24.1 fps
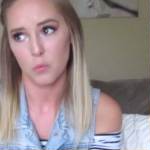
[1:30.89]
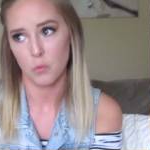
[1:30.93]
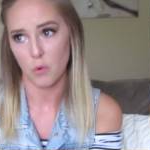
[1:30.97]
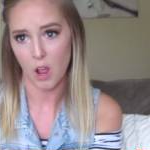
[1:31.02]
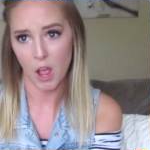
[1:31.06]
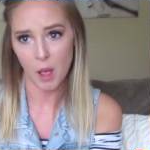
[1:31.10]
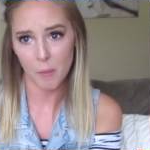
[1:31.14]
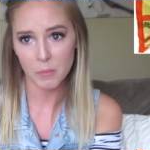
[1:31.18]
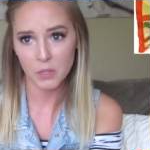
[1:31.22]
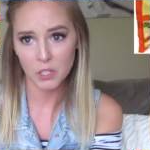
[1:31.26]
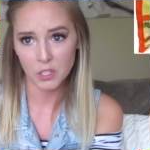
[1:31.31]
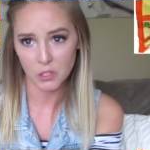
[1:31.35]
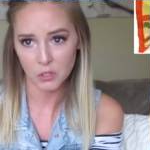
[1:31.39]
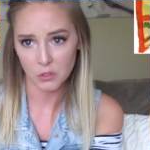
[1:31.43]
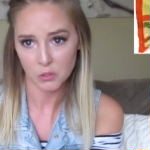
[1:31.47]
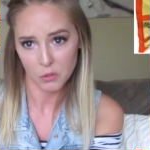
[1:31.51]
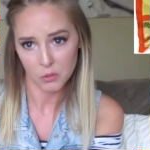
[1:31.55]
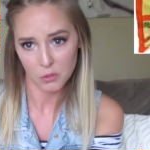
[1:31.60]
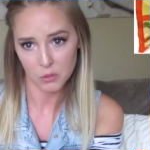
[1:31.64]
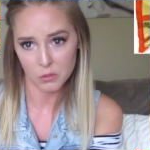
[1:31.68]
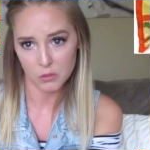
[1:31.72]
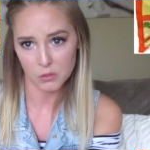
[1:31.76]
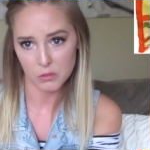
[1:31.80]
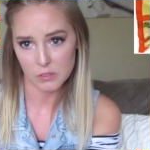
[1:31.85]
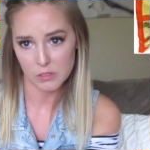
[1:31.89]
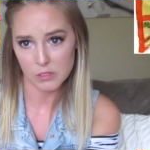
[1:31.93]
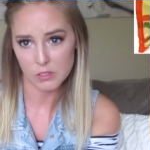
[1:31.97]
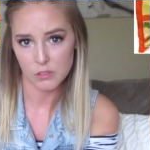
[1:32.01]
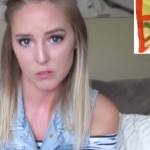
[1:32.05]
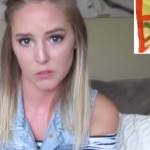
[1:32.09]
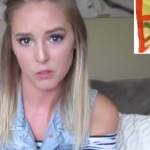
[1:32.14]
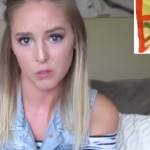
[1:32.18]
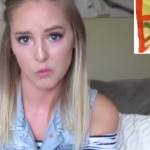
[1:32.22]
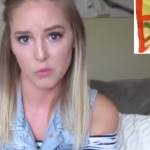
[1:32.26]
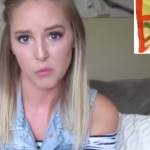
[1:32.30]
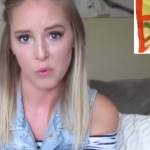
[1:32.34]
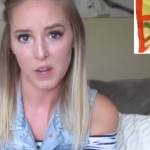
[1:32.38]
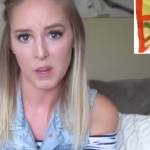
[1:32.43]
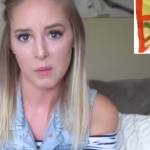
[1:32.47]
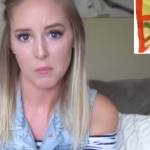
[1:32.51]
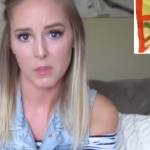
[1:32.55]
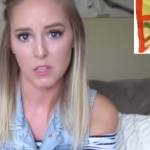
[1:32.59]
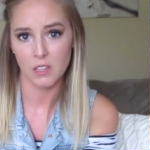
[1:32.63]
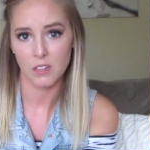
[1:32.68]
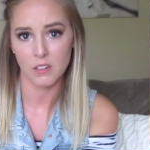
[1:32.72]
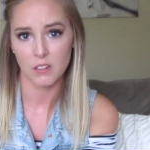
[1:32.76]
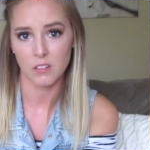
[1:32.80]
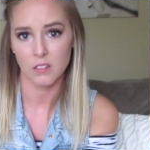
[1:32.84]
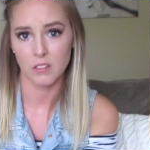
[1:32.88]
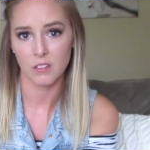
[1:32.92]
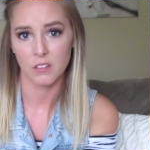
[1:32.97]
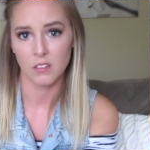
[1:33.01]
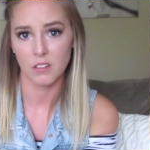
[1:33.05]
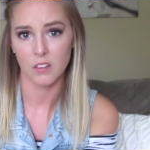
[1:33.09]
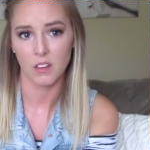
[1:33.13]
ramen noodles, or ramen,